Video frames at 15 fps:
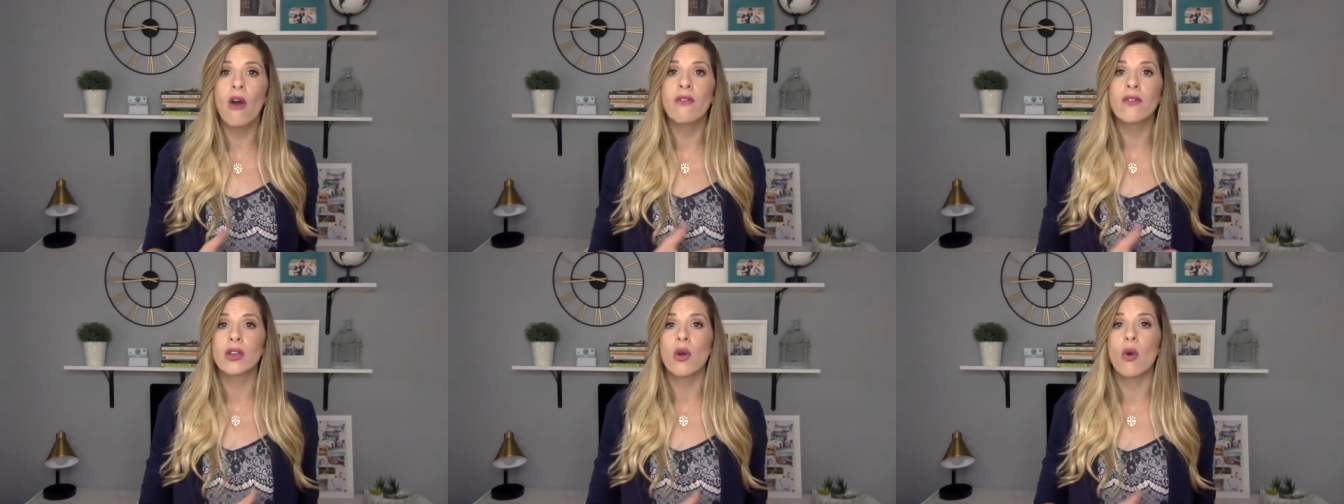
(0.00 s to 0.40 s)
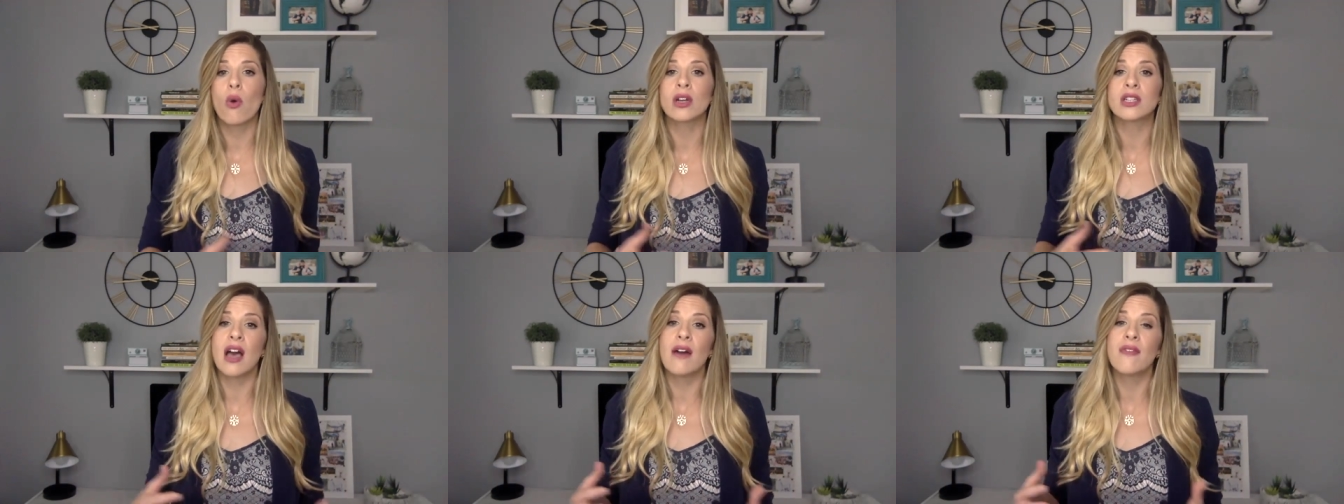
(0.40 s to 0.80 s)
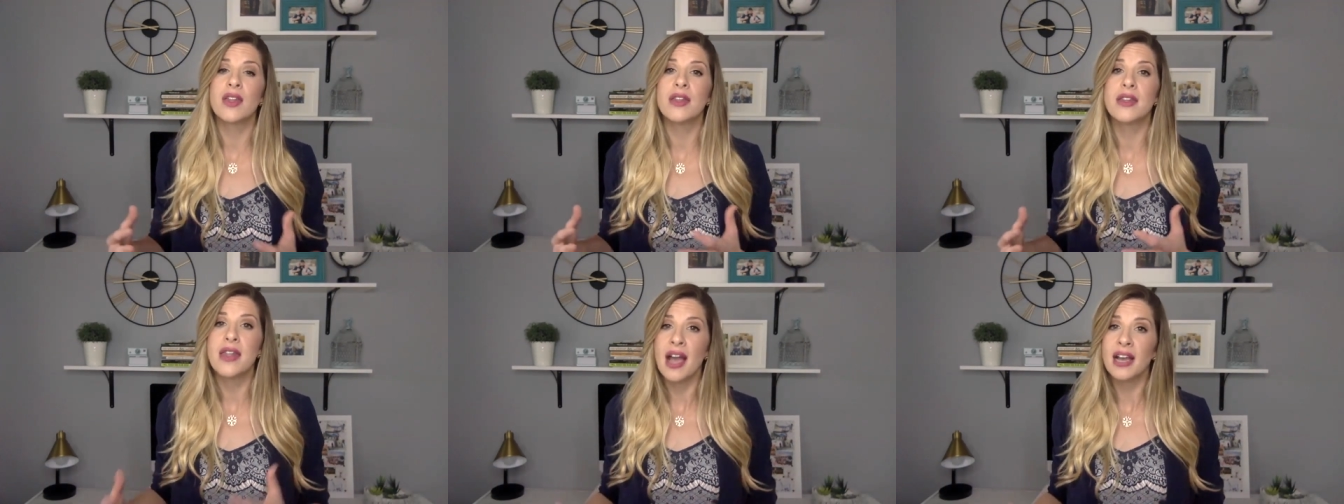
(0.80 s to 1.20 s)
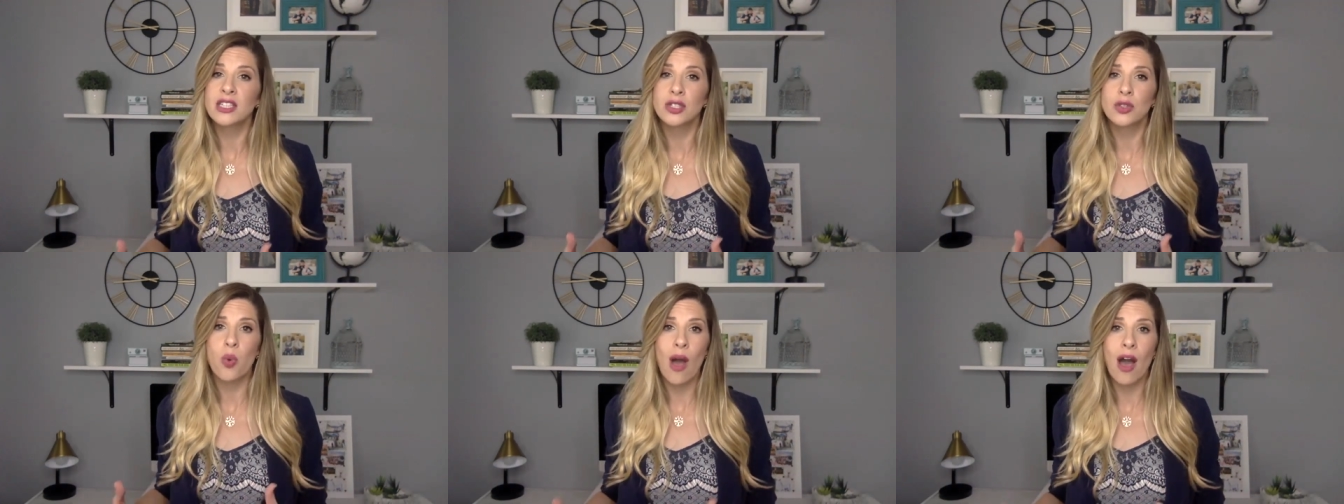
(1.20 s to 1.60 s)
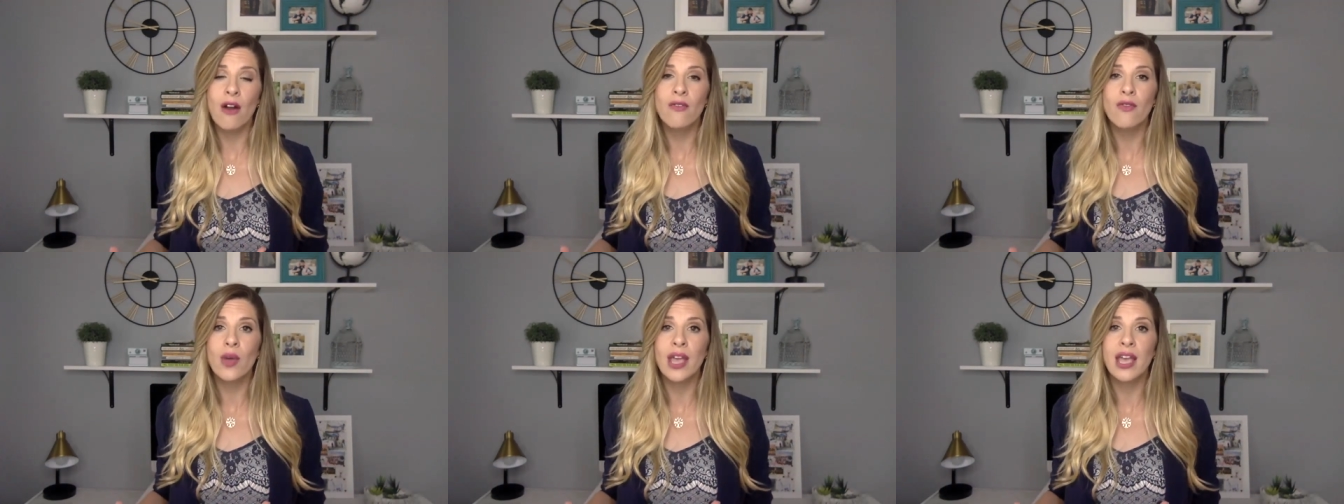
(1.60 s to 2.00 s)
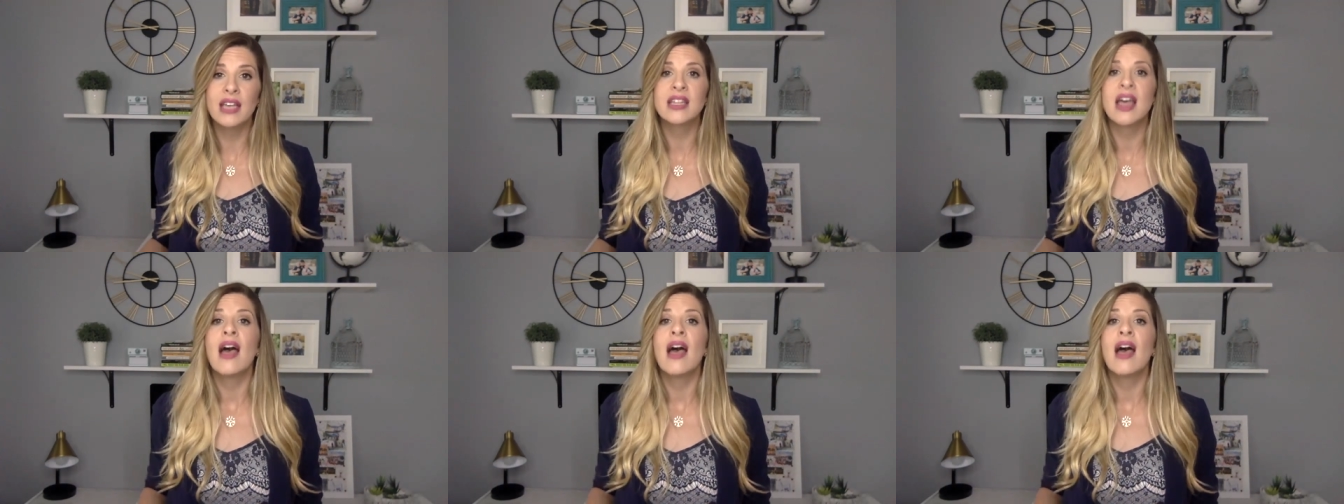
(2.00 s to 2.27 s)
over the course of the next 12 weeks